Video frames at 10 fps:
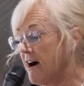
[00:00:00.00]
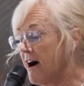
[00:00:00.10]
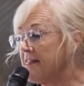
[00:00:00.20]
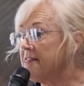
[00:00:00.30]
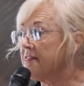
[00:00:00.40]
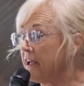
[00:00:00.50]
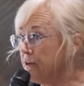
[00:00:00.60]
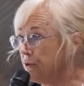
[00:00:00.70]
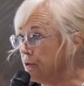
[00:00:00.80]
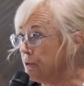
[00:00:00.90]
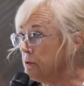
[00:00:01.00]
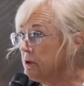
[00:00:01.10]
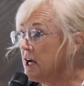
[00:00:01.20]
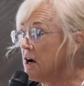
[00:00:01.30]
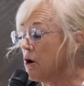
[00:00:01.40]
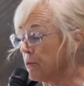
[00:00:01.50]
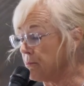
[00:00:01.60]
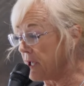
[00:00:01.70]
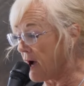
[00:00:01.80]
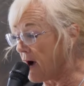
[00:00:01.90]
I thank you on
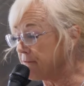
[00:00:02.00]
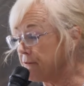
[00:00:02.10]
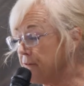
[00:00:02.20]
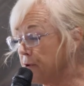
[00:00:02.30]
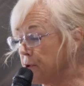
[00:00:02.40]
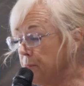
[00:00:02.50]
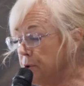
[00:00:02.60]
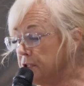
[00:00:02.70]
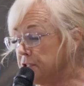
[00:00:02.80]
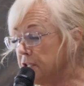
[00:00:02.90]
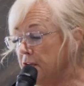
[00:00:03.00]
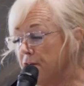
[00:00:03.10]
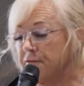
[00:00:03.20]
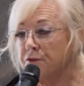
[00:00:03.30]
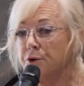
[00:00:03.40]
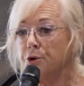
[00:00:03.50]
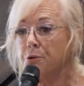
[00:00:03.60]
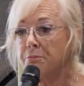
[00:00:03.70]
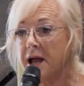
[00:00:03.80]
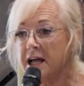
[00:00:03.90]
behalf of the community for your
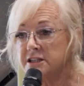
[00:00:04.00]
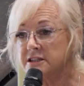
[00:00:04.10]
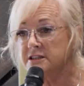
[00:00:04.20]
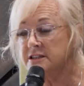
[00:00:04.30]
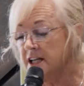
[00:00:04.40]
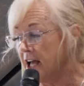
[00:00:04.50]
passion